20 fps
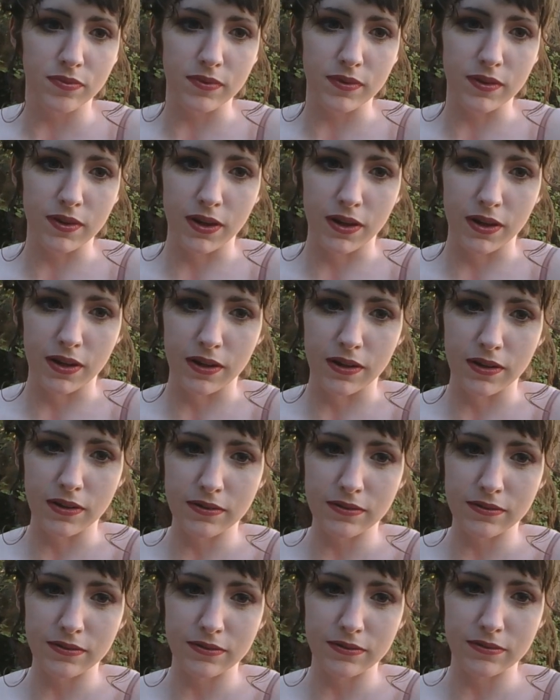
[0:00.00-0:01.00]

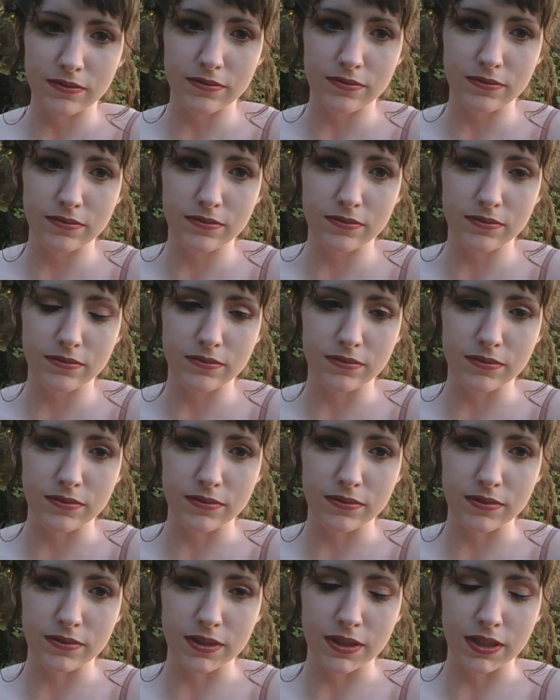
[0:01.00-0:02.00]

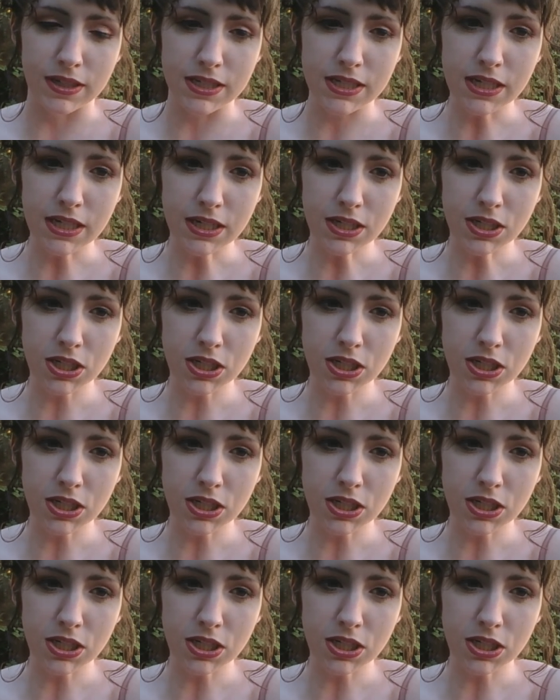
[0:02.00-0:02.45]
And I said,